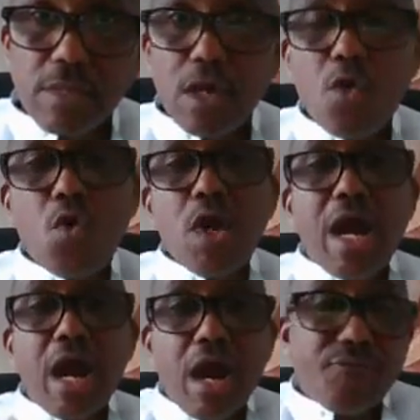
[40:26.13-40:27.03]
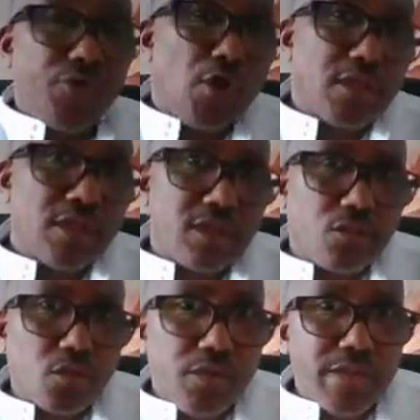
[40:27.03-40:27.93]
Oh, I have done
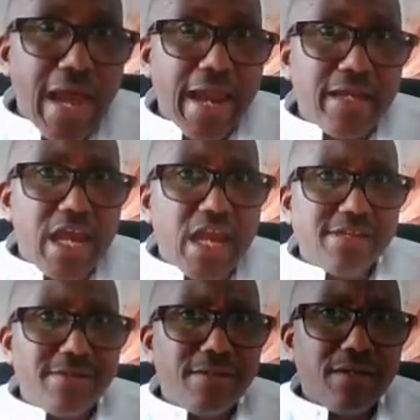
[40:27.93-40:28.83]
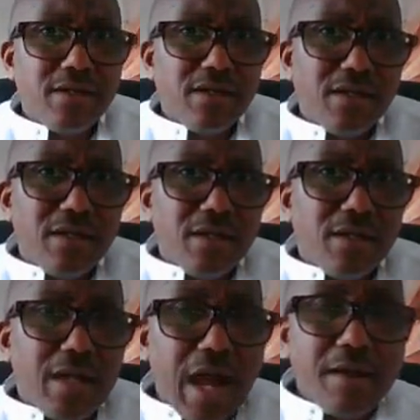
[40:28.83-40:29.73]
9, 8,
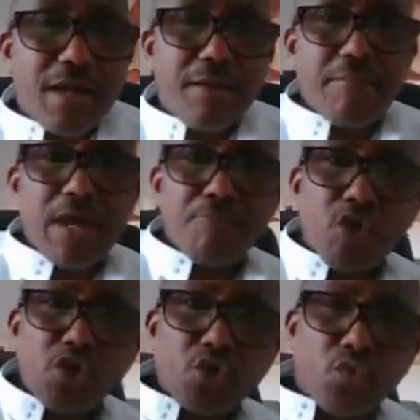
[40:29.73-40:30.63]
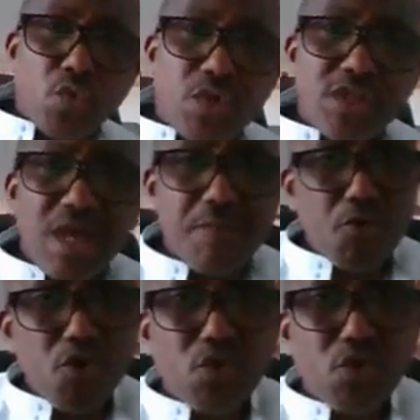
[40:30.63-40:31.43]
and I'm going to do this, I'm going